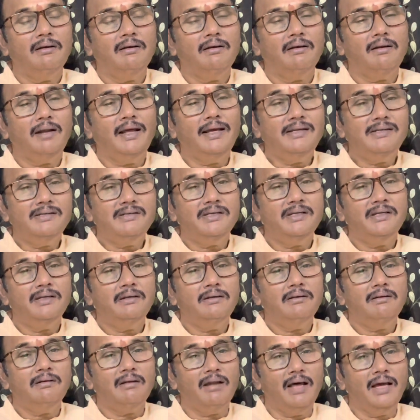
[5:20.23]

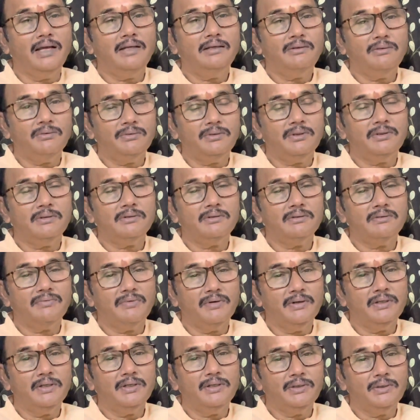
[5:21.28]

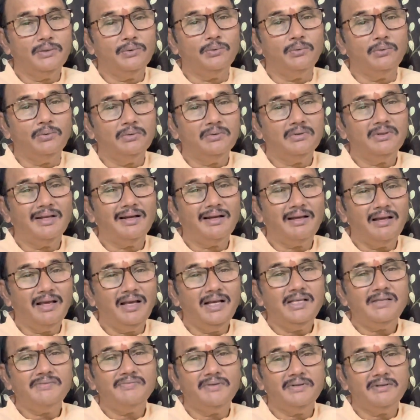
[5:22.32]
19-9-2022, the
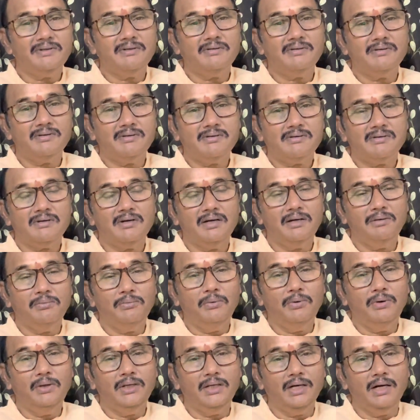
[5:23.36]
case was registered
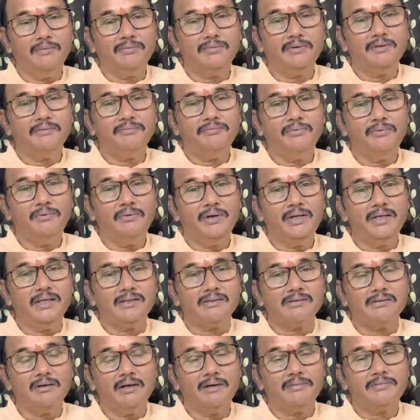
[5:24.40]
only after 4
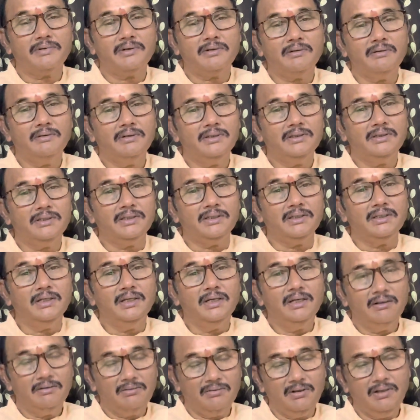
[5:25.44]
days, after
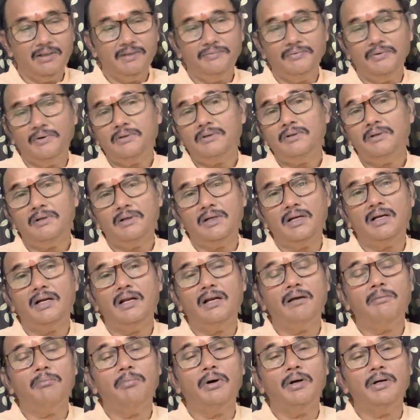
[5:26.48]
23-24, the
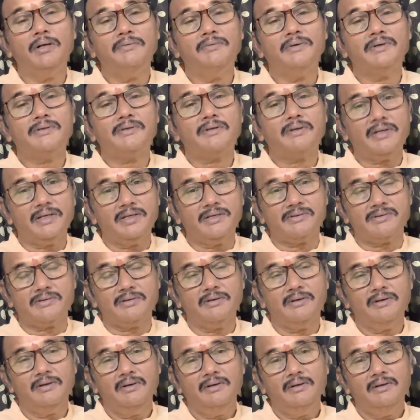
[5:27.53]
dead body was traced.
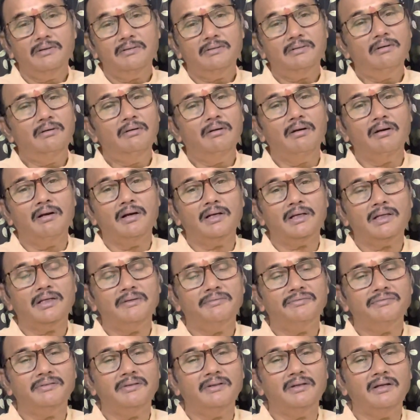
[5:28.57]
So, lot
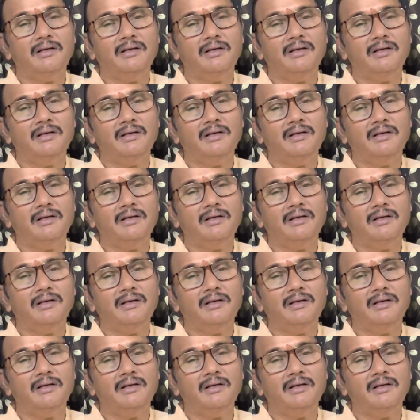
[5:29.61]
of